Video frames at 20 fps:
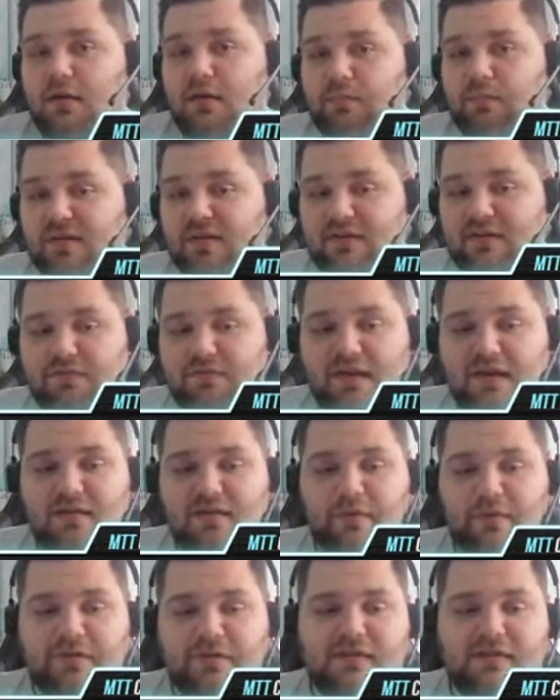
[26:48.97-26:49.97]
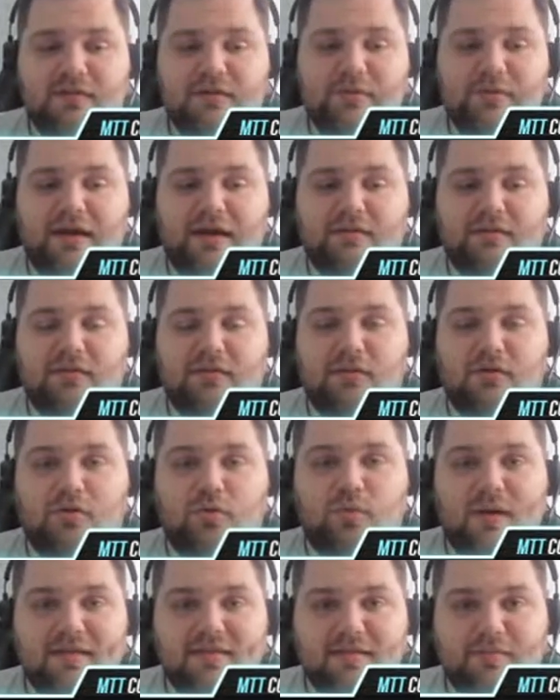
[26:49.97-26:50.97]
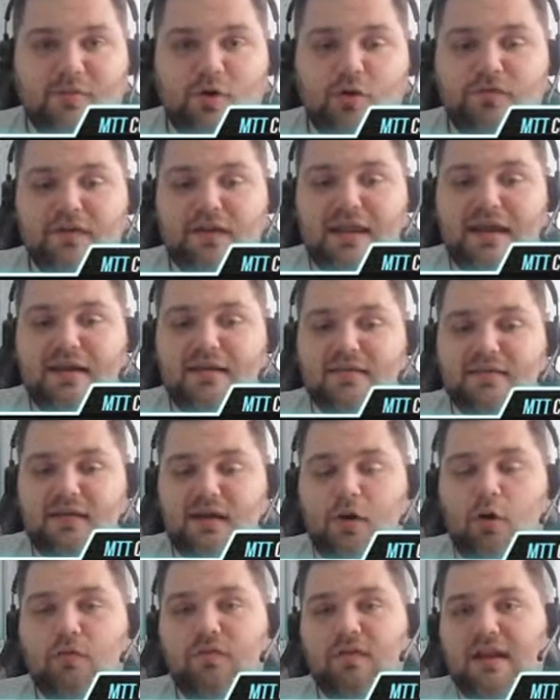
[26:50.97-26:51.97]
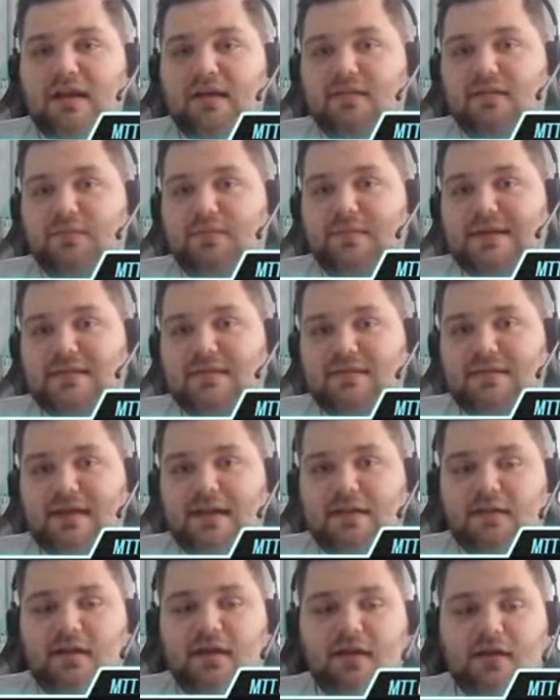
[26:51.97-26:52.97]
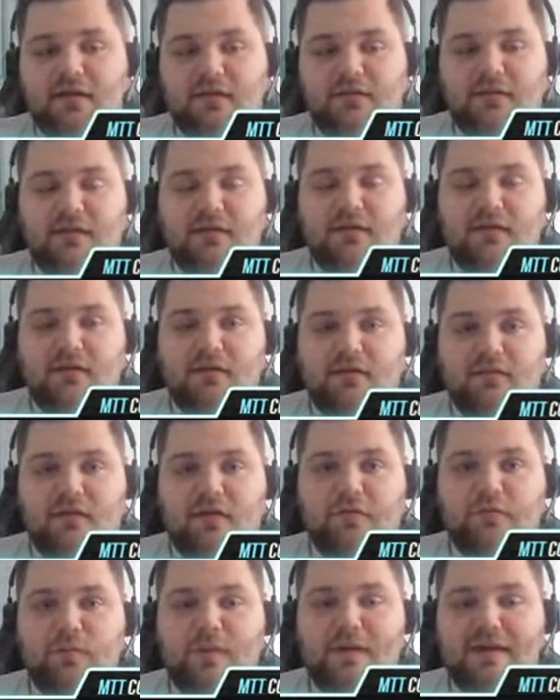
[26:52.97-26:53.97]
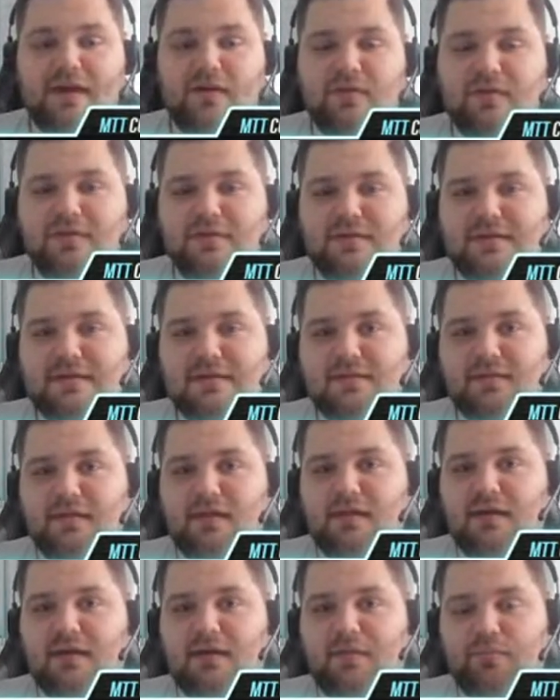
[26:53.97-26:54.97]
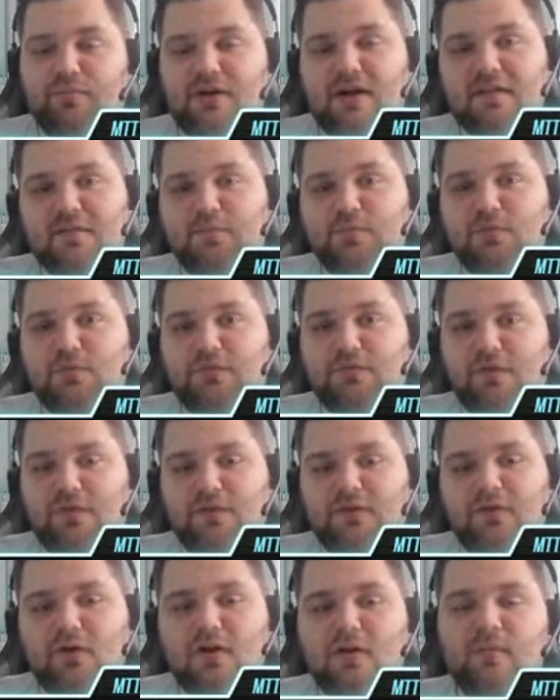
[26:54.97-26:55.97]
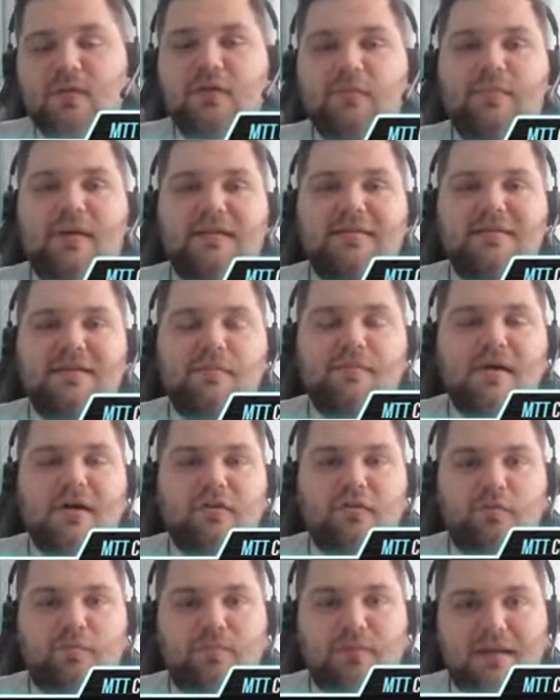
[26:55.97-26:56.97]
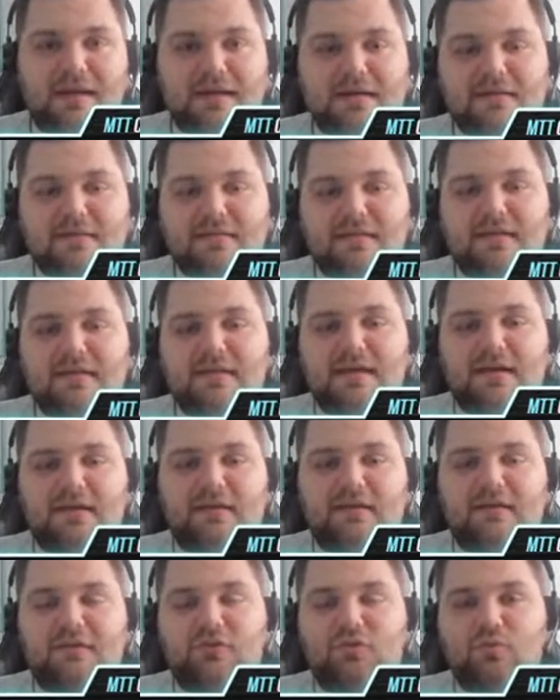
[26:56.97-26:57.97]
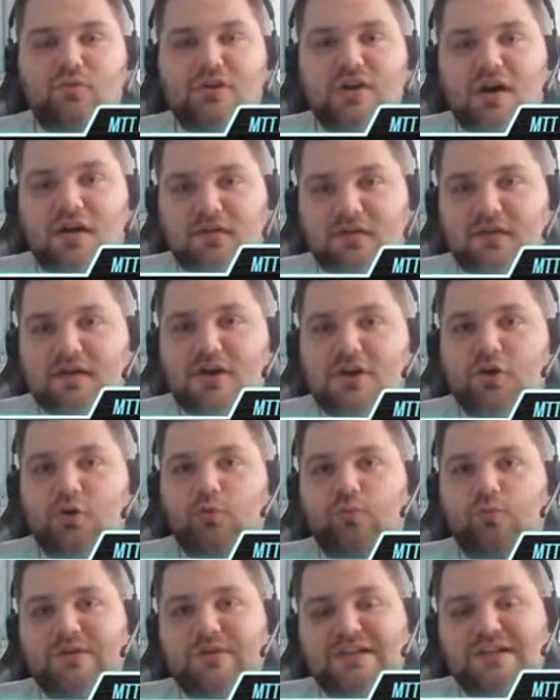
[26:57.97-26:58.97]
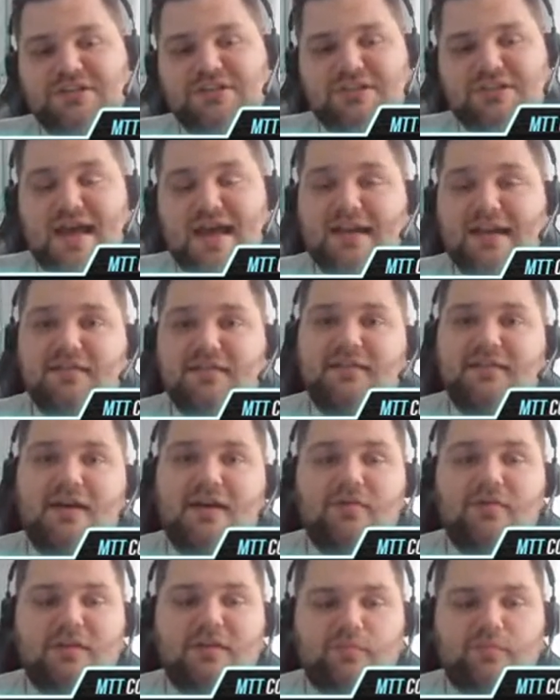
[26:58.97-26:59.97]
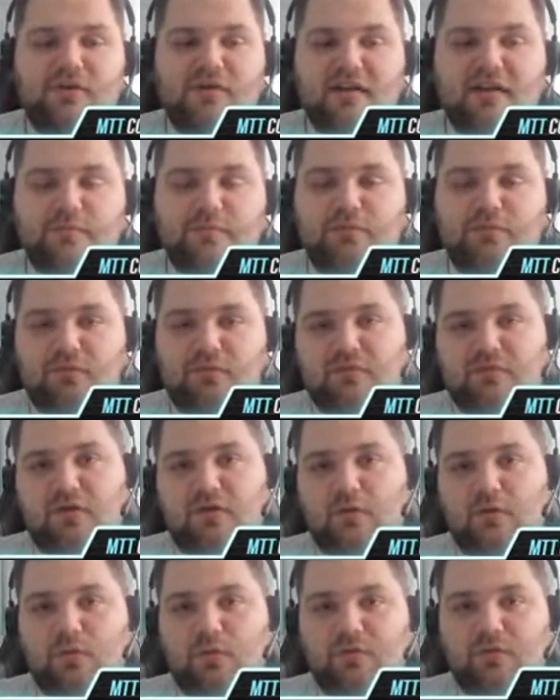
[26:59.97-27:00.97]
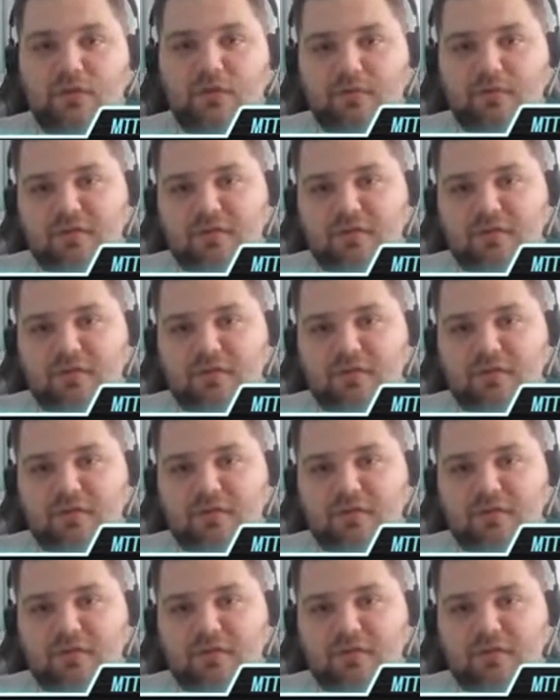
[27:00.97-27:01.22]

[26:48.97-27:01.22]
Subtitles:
Positive things about here, we got quite some overlays. Overlays means that the software guarantees a prize pool for the tournament, but the amount of players in that do not reach that guaranteed prize pool. So the